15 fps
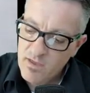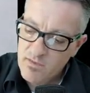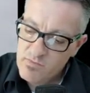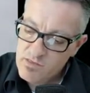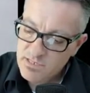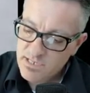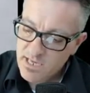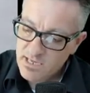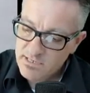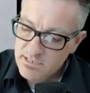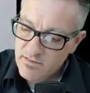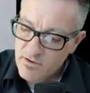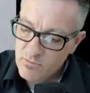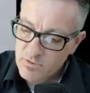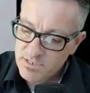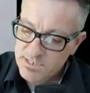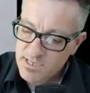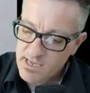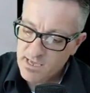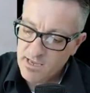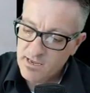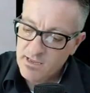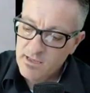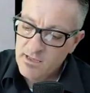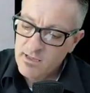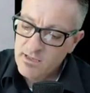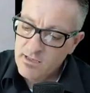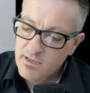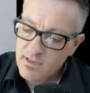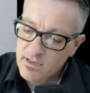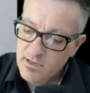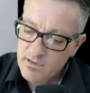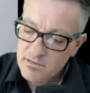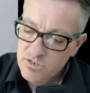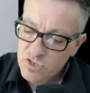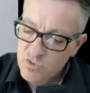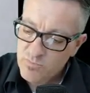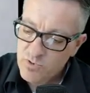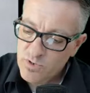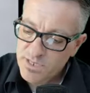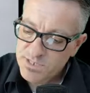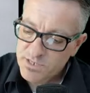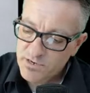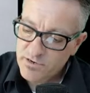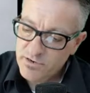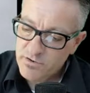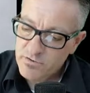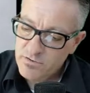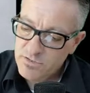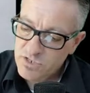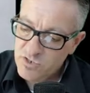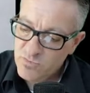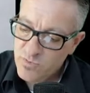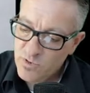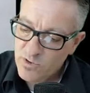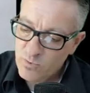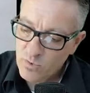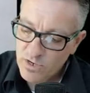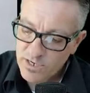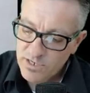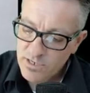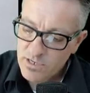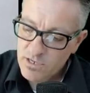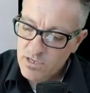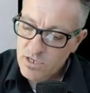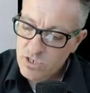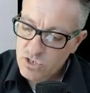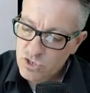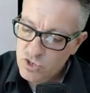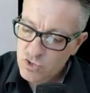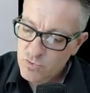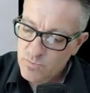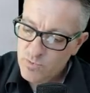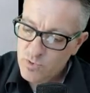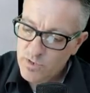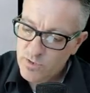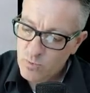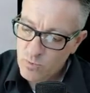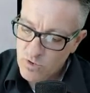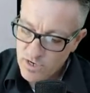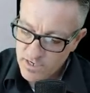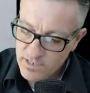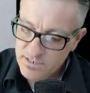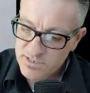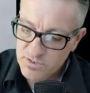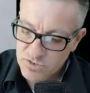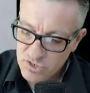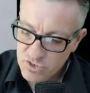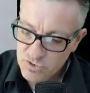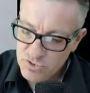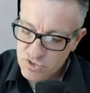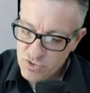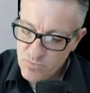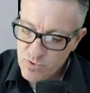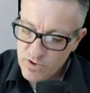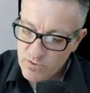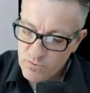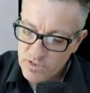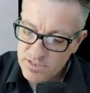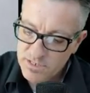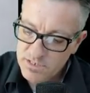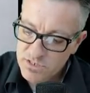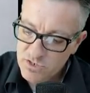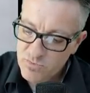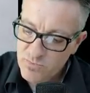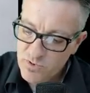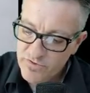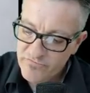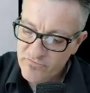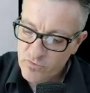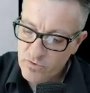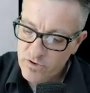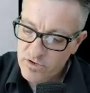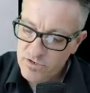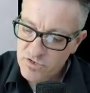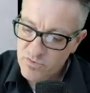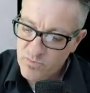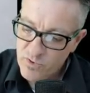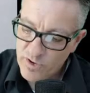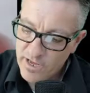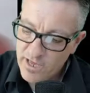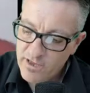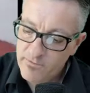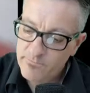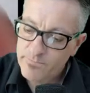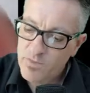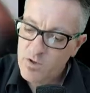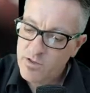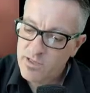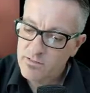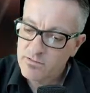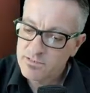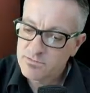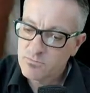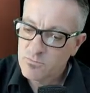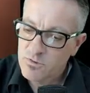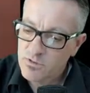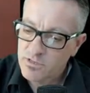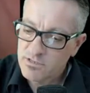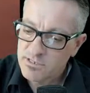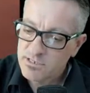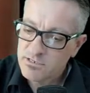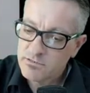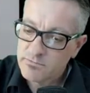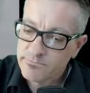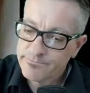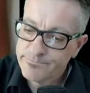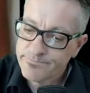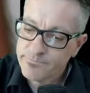In this case, there was a 2.0, 2.1, 2.1, so 2 2.1s, 2.4, 2.8. Okay, we'll continue.